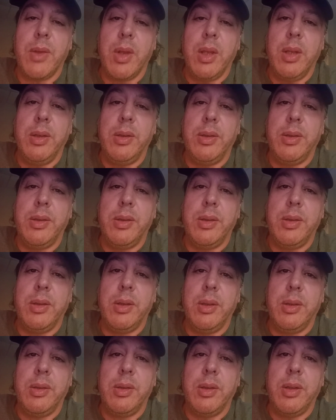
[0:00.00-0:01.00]
it's
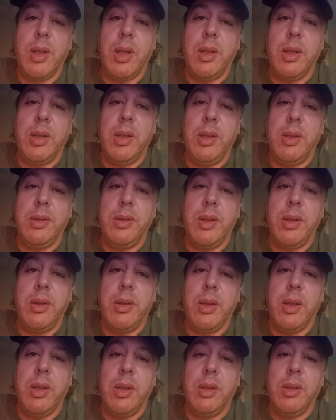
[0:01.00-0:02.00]
not an easy
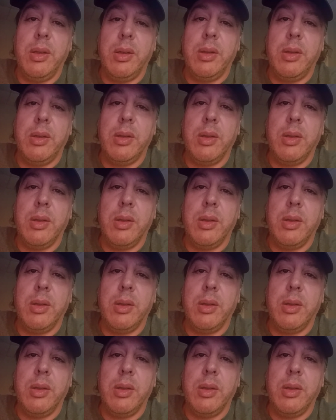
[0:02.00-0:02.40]
thing,